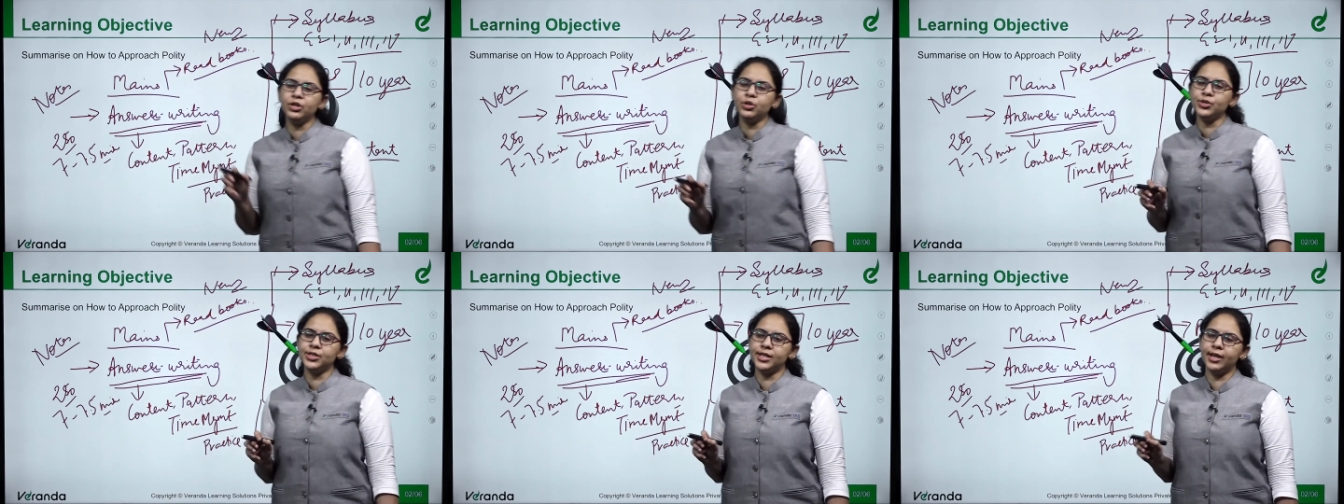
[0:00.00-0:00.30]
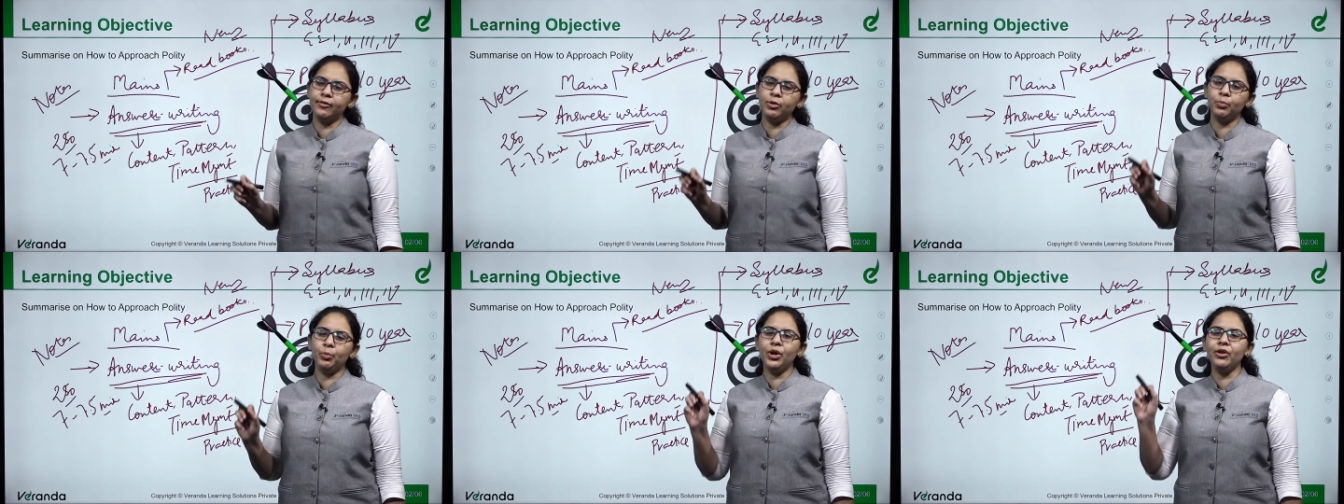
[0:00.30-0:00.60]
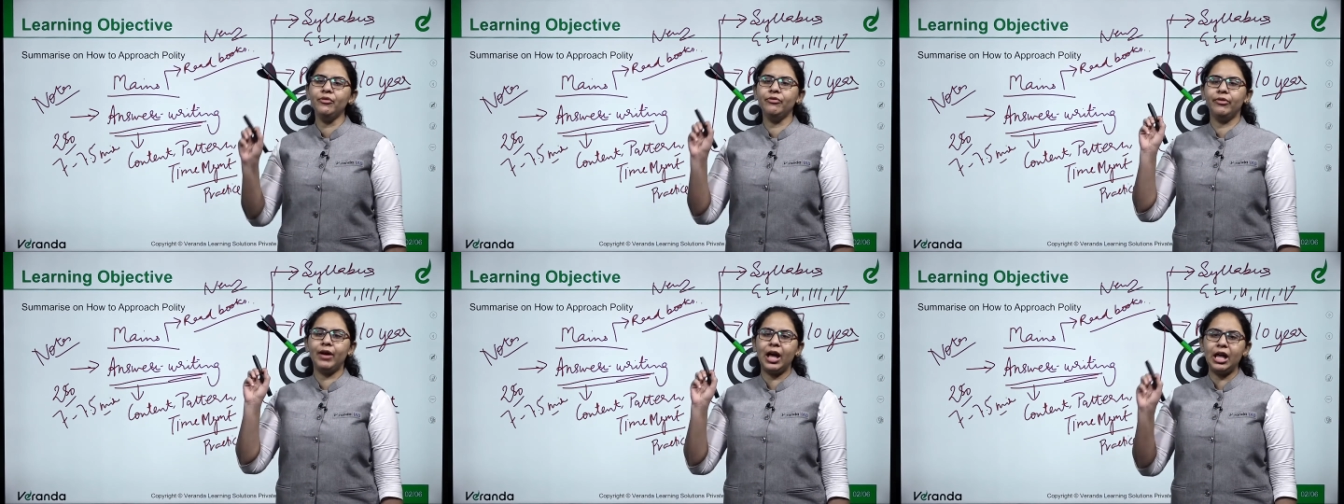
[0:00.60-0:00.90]
to seven point
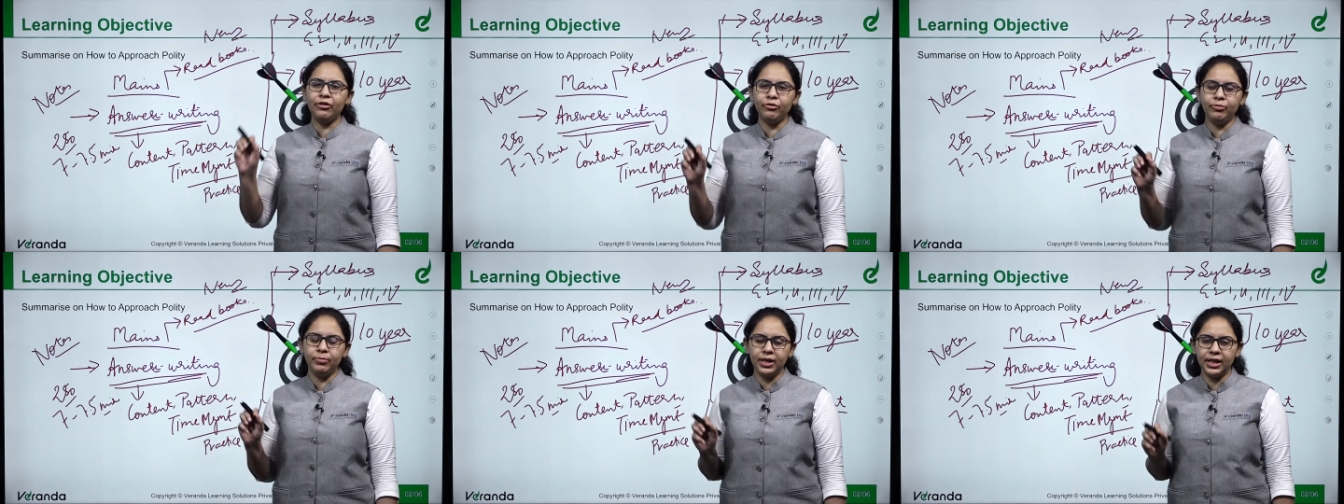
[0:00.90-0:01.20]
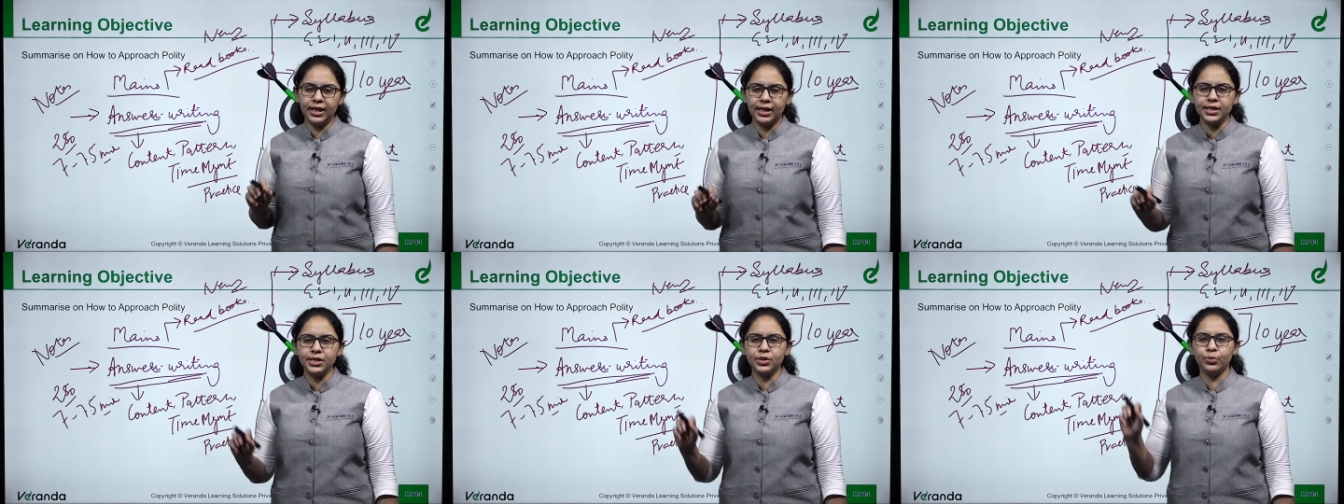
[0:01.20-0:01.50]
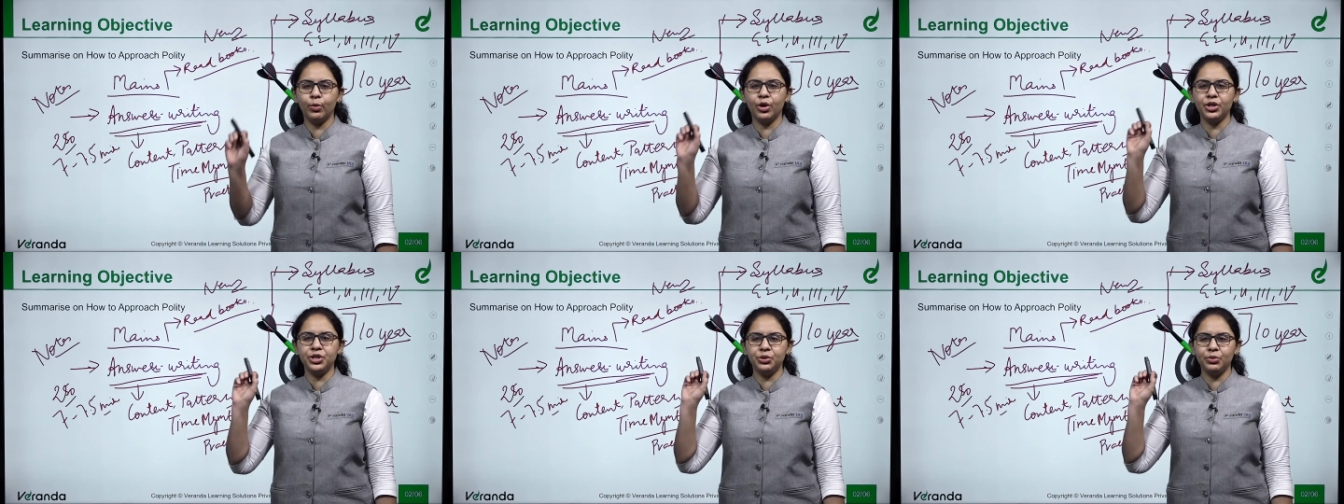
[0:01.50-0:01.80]
five minutes,
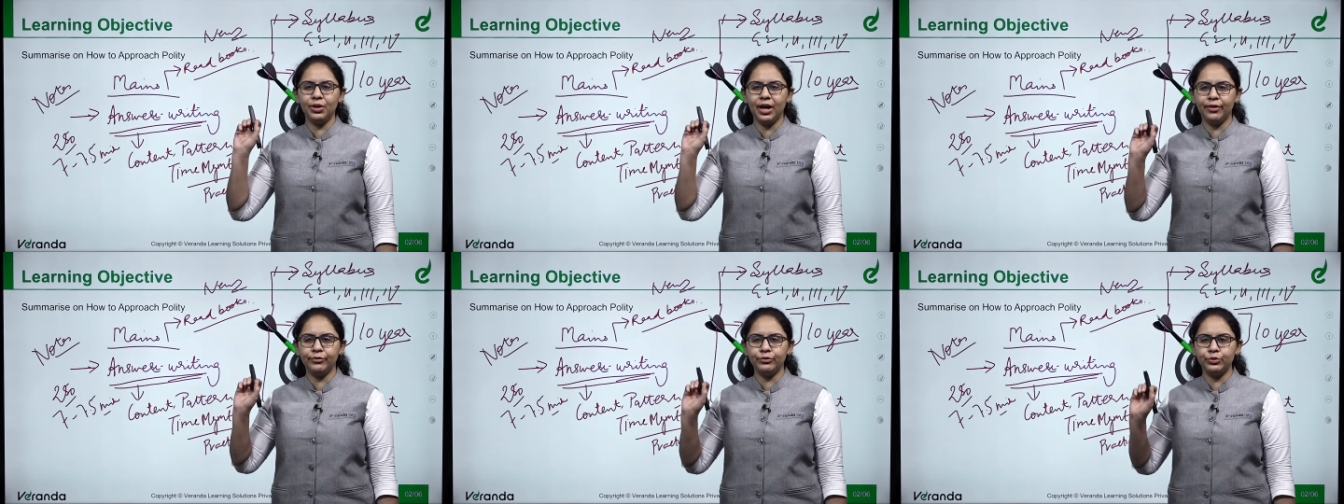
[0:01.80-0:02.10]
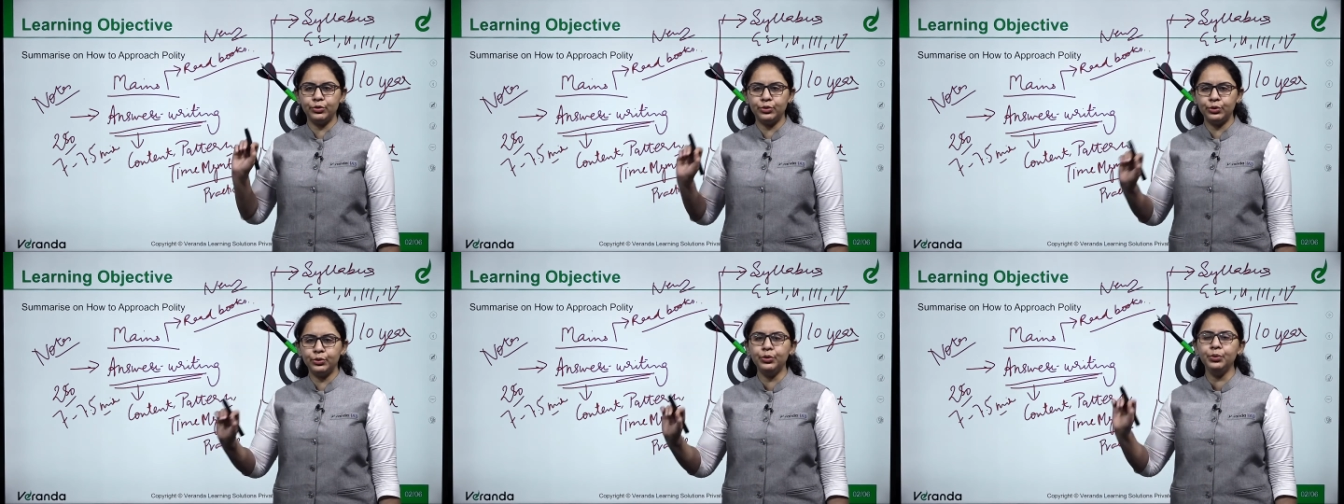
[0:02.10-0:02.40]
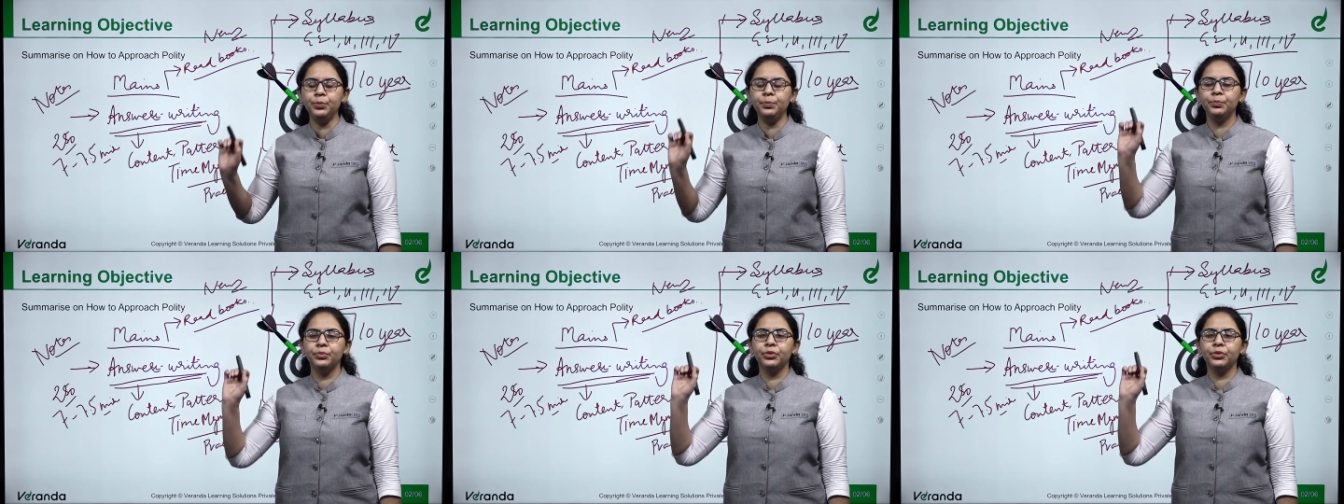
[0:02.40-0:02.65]
what you have to do?